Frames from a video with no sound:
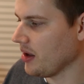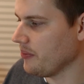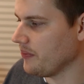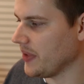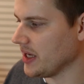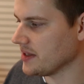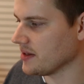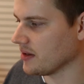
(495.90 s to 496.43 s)

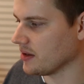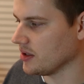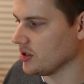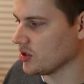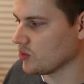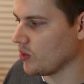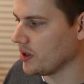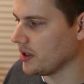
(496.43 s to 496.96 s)
basically
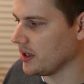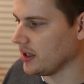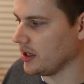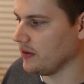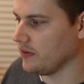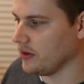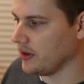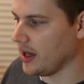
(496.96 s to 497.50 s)
just wanted to
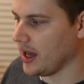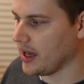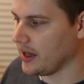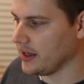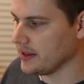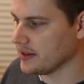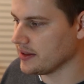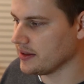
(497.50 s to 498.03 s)
give you
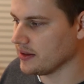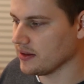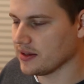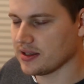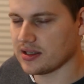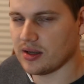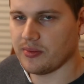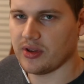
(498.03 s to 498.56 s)
guys
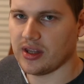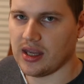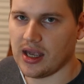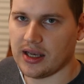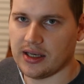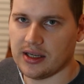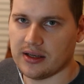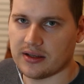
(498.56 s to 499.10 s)
some of the
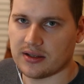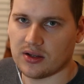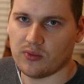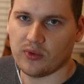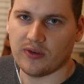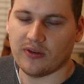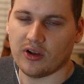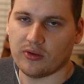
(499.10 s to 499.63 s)
ideas that
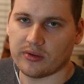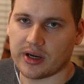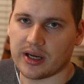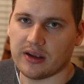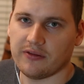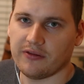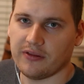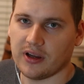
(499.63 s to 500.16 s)
we've
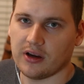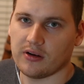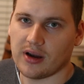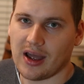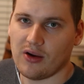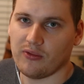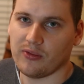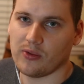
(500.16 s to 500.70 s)
already figured
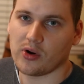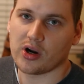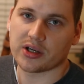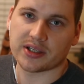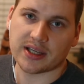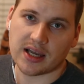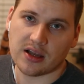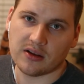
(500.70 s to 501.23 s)
out for
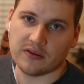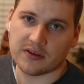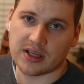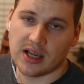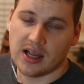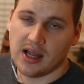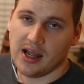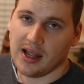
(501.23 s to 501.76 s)

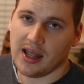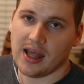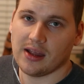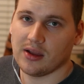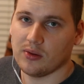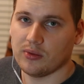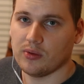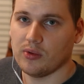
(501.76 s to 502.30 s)
ourselves
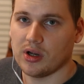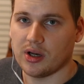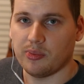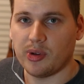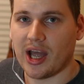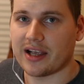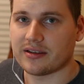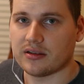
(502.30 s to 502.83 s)
and that we want to
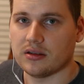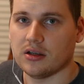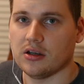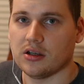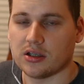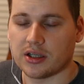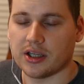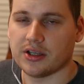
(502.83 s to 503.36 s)
pass
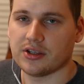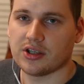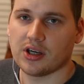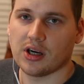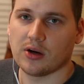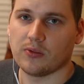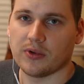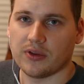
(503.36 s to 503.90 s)
along and
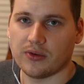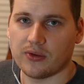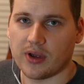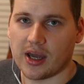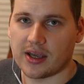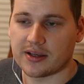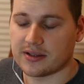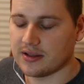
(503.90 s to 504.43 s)
share with you
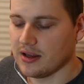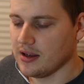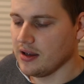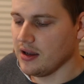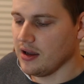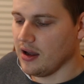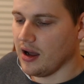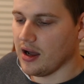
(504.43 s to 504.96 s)
guys.
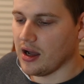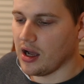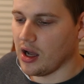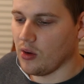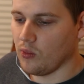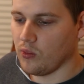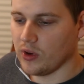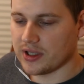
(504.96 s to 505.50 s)

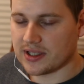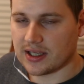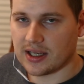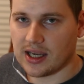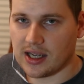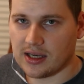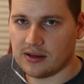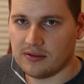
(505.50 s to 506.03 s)
Once
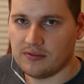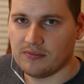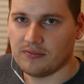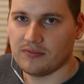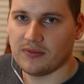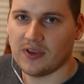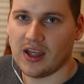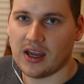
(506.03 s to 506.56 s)
again,
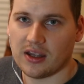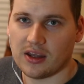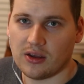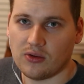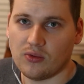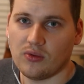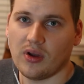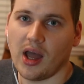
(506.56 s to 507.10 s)
thank
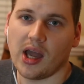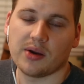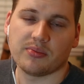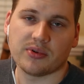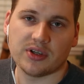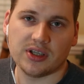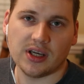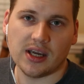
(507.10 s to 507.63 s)
you. I
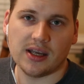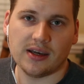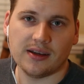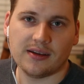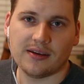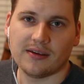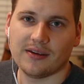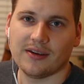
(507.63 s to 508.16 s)
appreciate
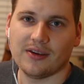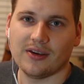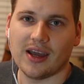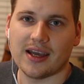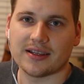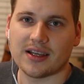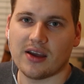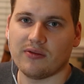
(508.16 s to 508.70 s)
it. You
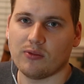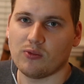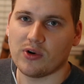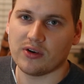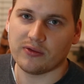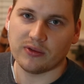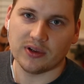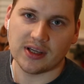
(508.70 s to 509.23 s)
guys have a
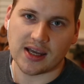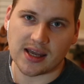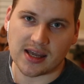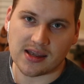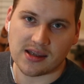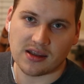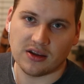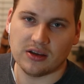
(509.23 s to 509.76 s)
wonderful
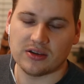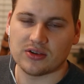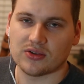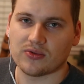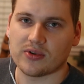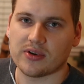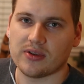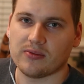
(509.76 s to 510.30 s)
day.
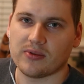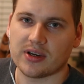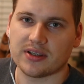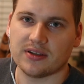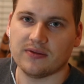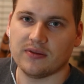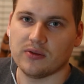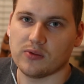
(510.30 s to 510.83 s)
Enjoy the
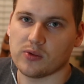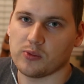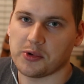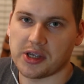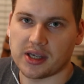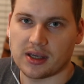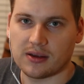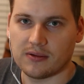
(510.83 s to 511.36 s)
rest of your
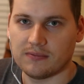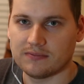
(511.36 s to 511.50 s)
week.